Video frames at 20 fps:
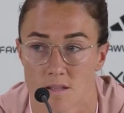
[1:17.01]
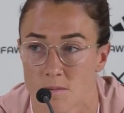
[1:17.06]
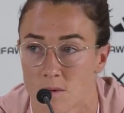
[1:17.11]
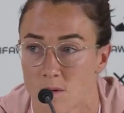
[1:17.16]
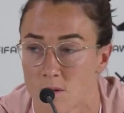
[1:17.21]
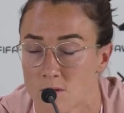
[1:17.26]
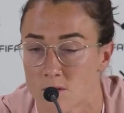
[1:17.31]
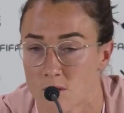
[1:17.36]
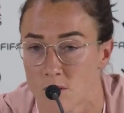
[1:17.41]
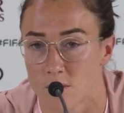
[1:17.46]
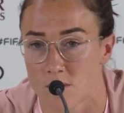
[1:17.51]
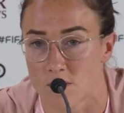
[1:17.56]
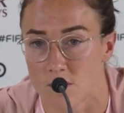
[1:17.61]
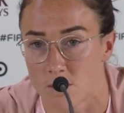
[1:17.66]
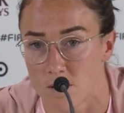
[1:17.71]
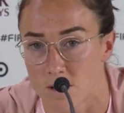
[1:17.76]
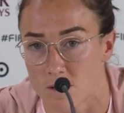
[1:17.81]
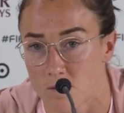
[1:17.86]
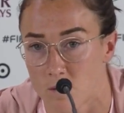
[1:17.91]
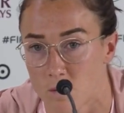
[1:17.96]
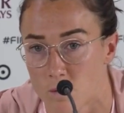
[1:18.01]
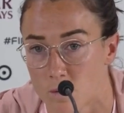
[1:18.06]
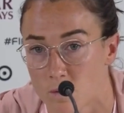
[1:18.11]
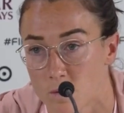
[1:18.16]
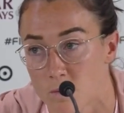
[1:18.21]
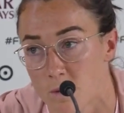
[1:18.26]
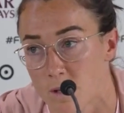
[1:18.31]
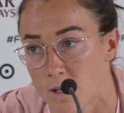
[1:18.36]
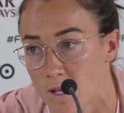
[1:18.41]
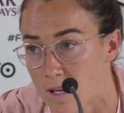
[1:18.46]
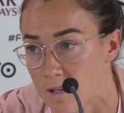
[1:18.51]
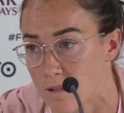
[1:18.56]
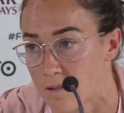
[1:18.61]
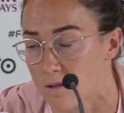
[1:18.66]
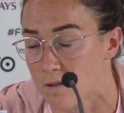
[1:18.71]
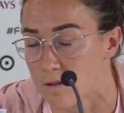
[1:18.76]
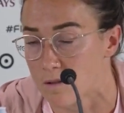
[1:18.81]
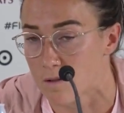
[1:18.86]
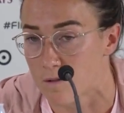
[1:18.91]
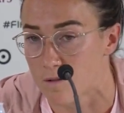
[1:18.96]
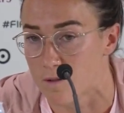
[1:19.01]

but also when she played for Wolfsburg and also